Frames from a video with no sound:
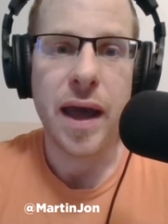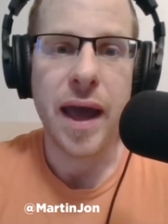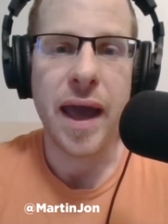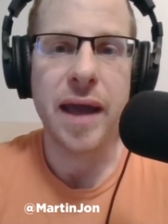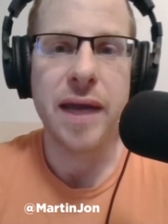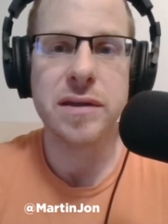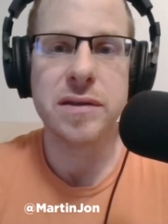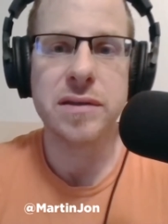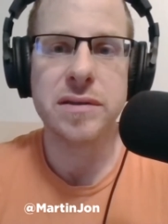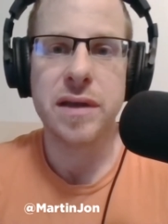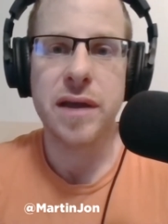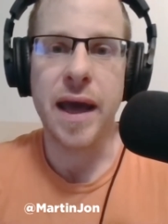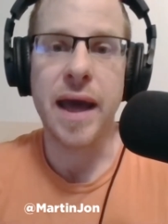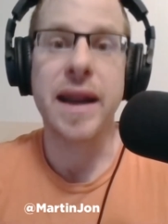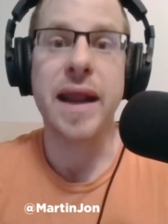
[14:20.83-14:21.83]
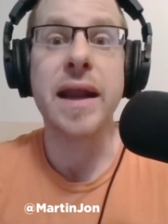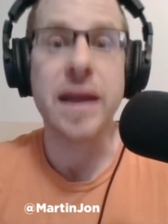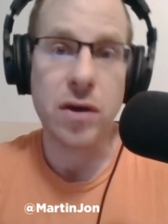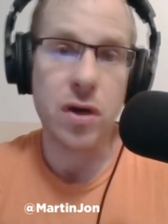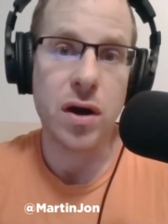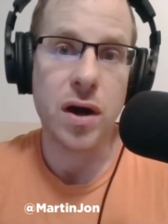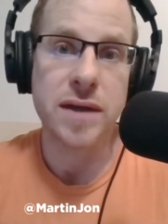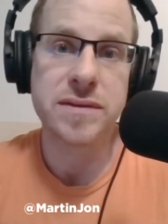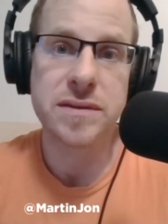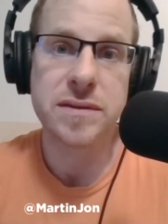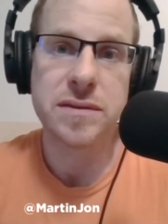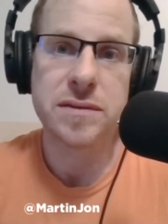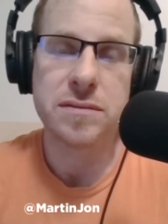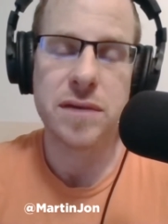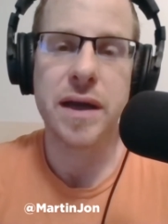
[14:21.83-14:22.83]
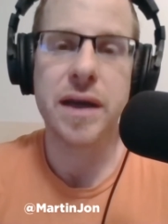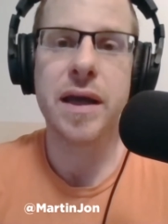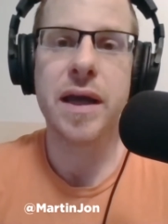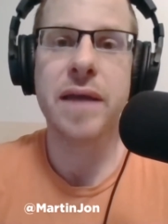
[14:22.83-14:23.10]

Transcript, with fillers: And at any cost, right?